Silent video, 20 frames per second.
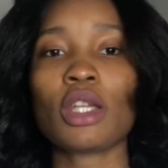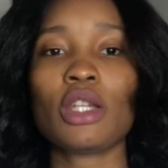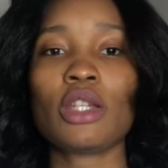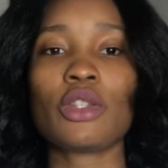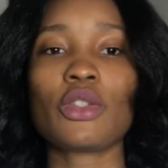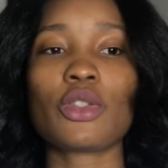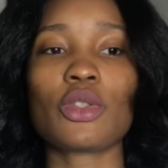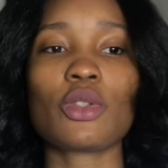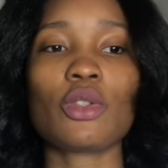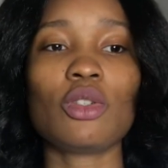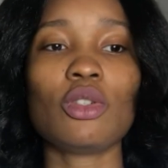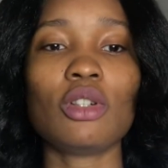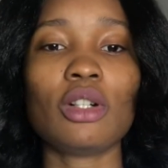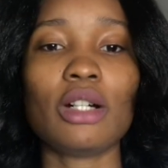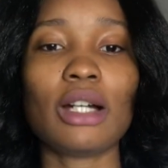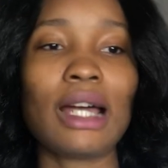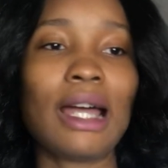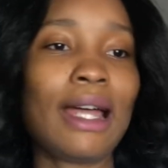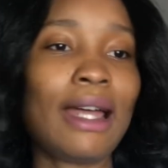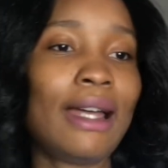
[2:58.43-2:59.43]
So
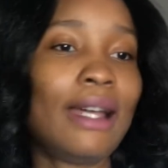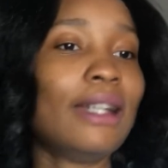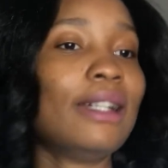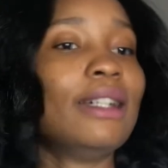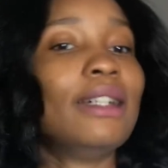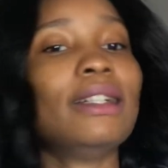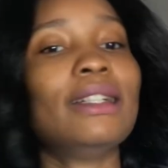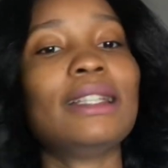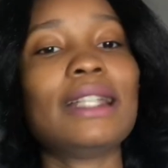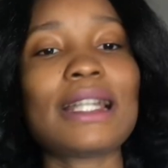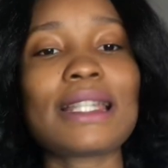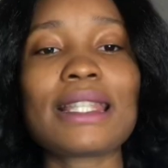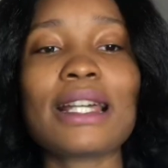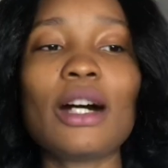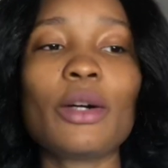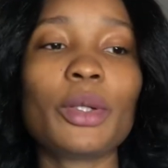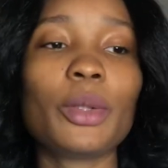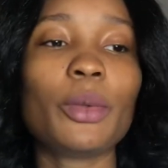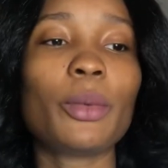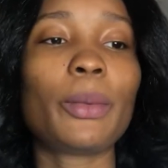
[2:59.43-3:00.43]
that's
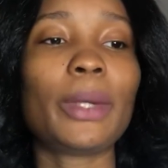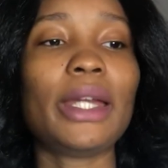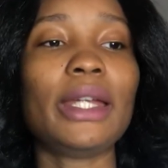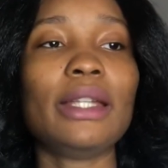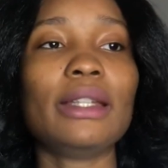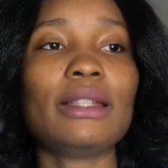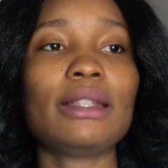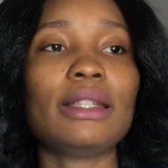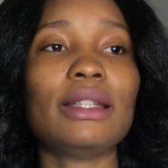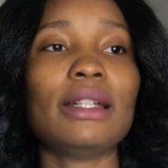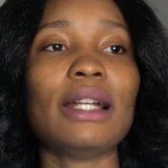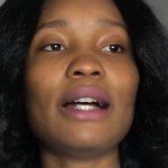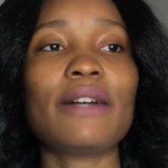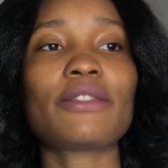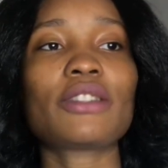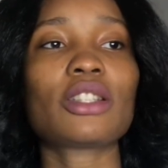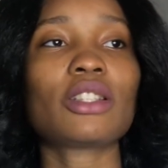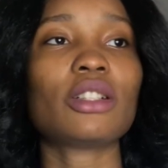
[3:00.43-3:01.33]
how it went. Then after